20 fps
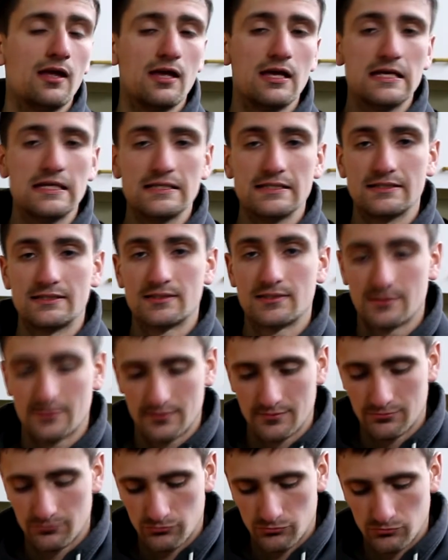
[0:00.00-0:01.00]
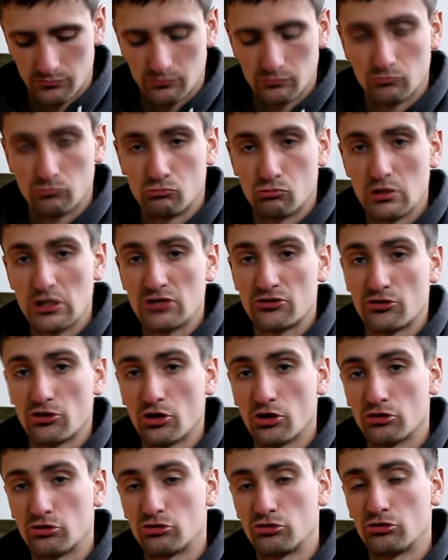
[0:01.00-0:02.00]
is
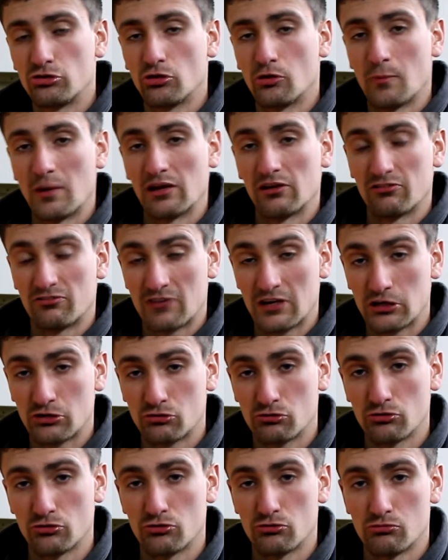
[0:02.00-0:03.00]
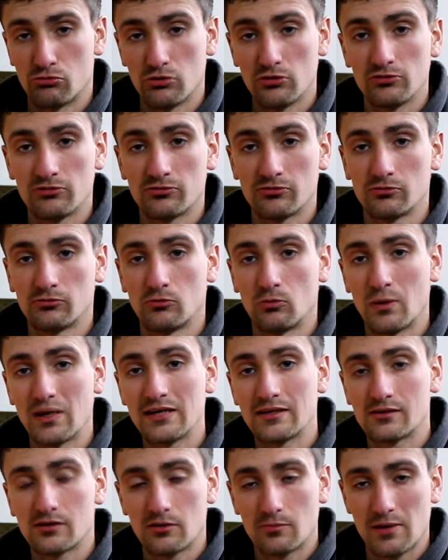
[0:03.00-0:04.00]
research your manufacturer's roof
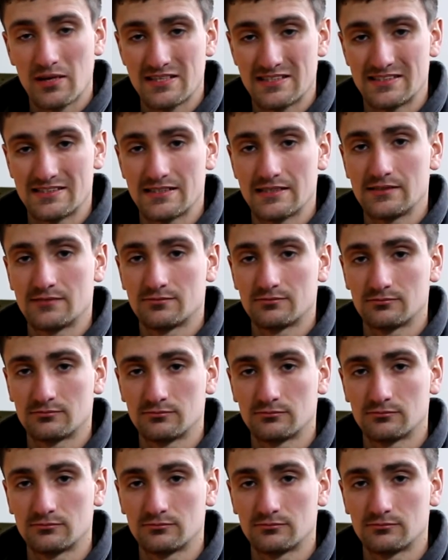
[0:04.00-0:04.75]
weight capacity,